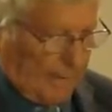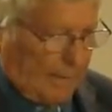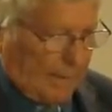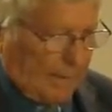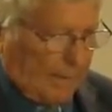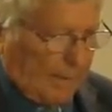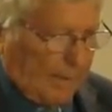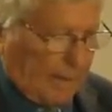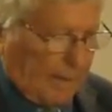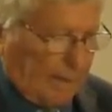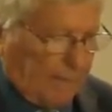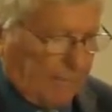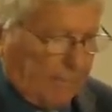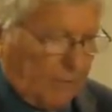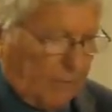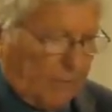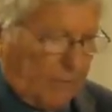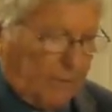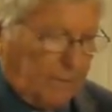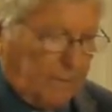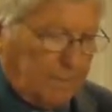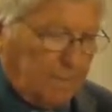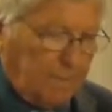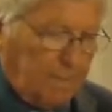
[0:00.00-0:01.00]

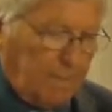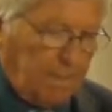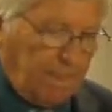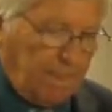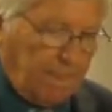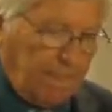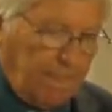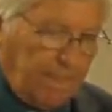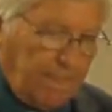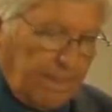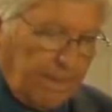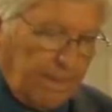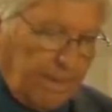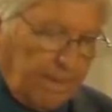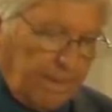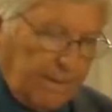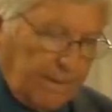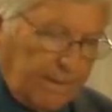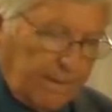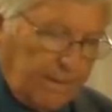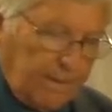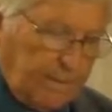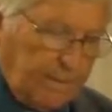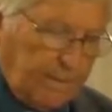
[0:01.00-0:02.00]
However,
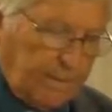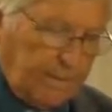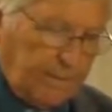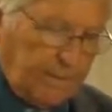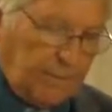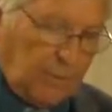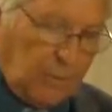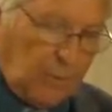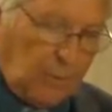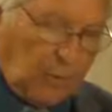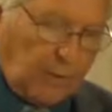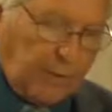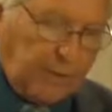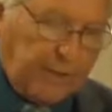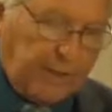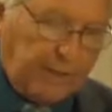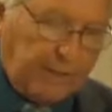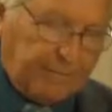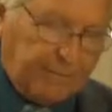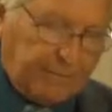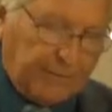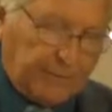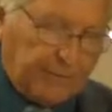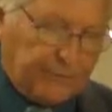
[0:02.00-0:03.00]
the Lord
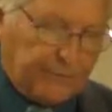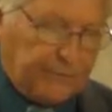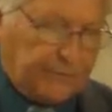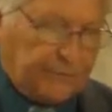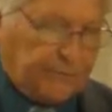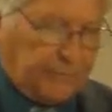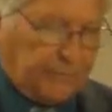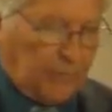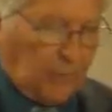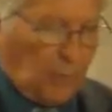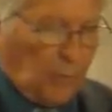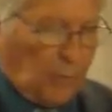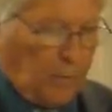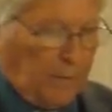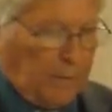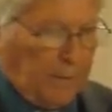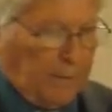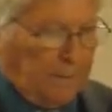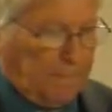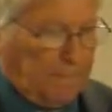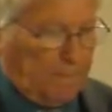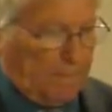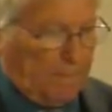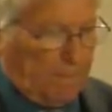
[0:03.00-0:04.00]
gives us a story.